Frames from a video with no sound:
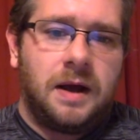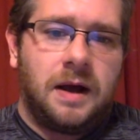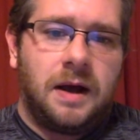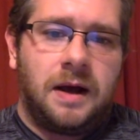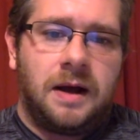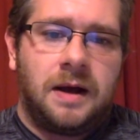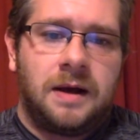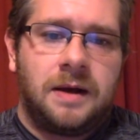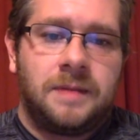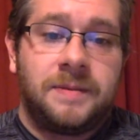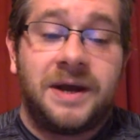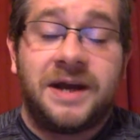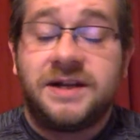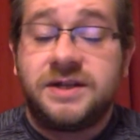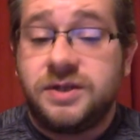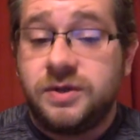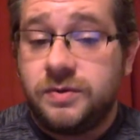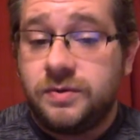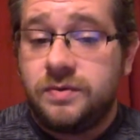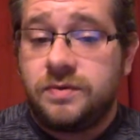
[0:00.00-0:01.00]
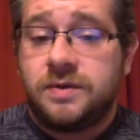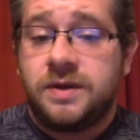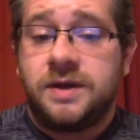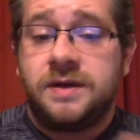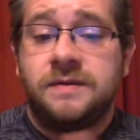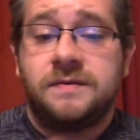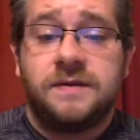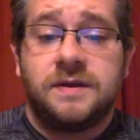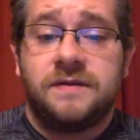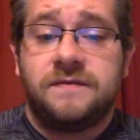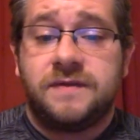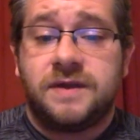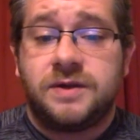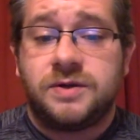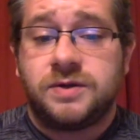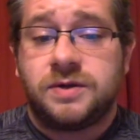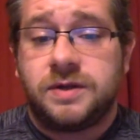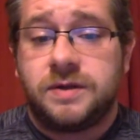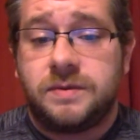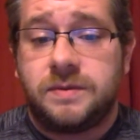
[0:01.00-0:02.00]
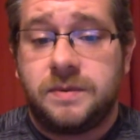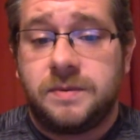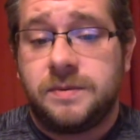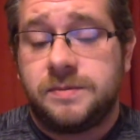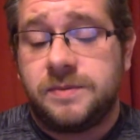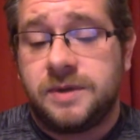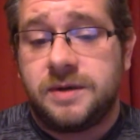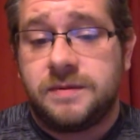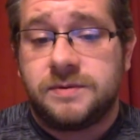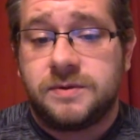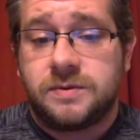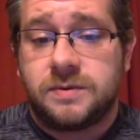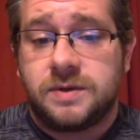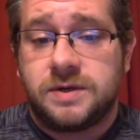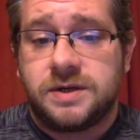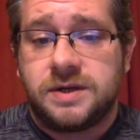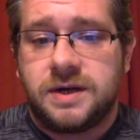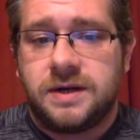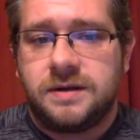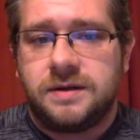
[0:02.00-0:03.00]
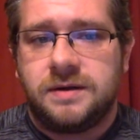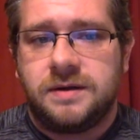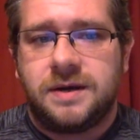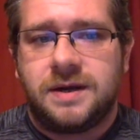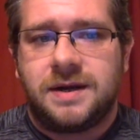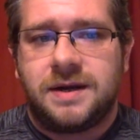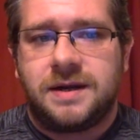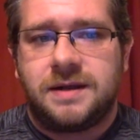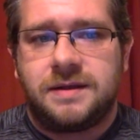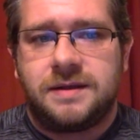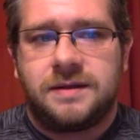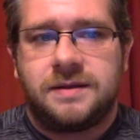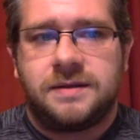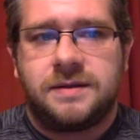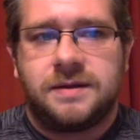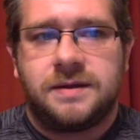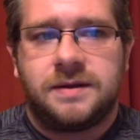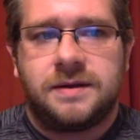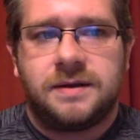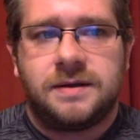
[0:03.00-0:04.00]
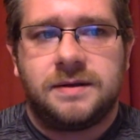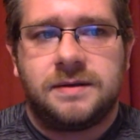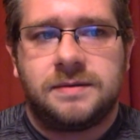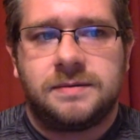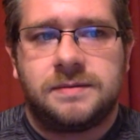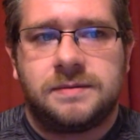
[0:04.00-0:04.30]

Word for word: Um, I do think that eventually we would be able to work together, and I think that uh,